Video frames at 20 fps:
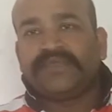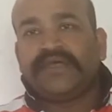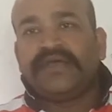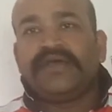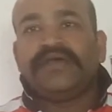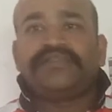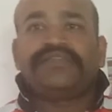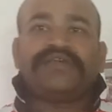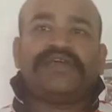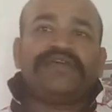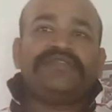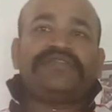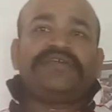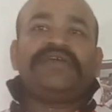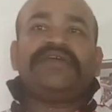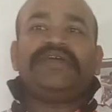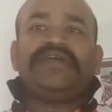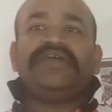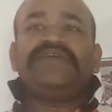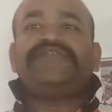
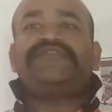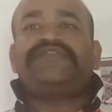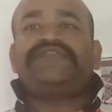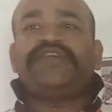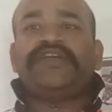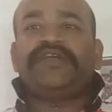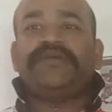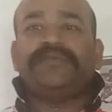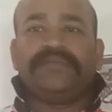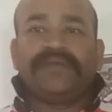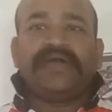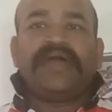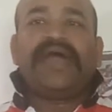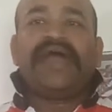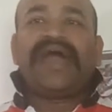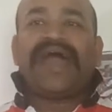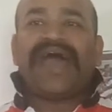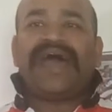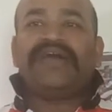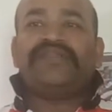Since each team
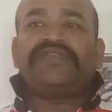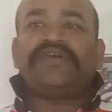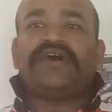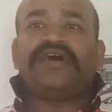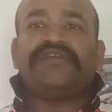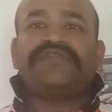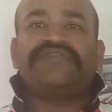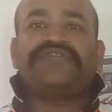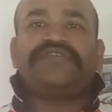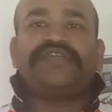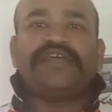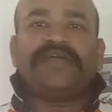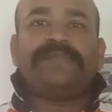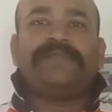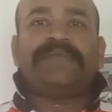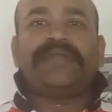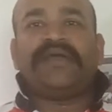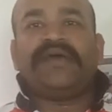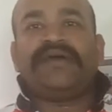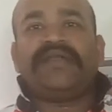has a 3
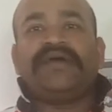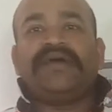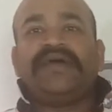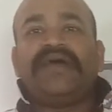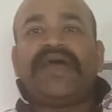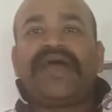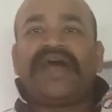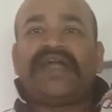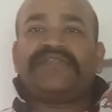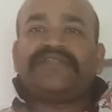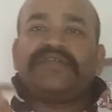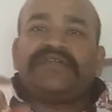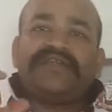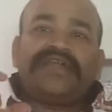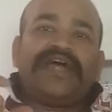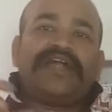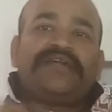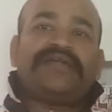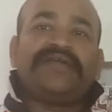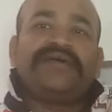player at the
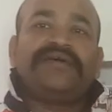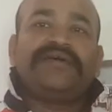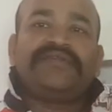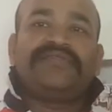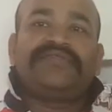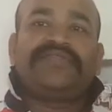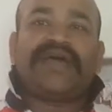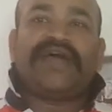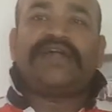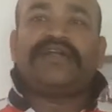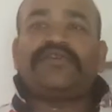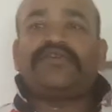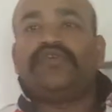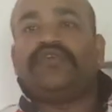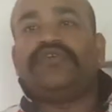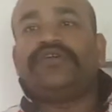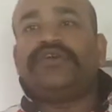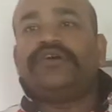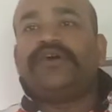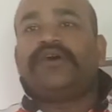net, that
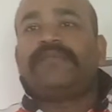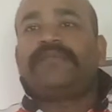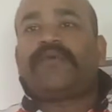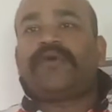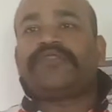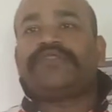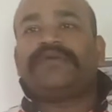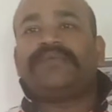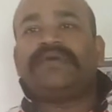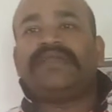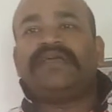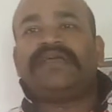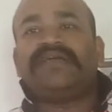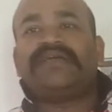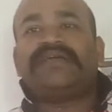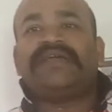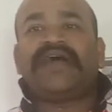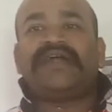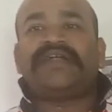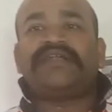could possibly
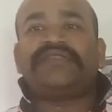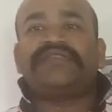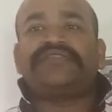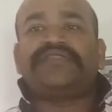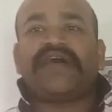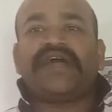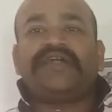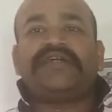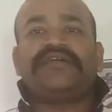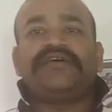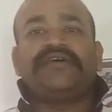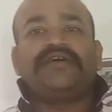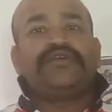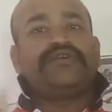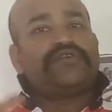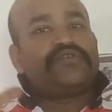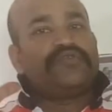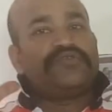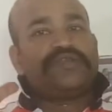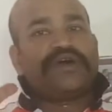get a set
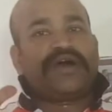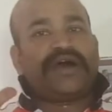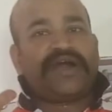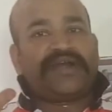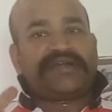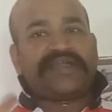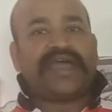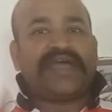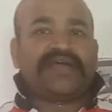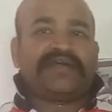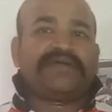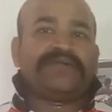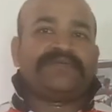to the attack.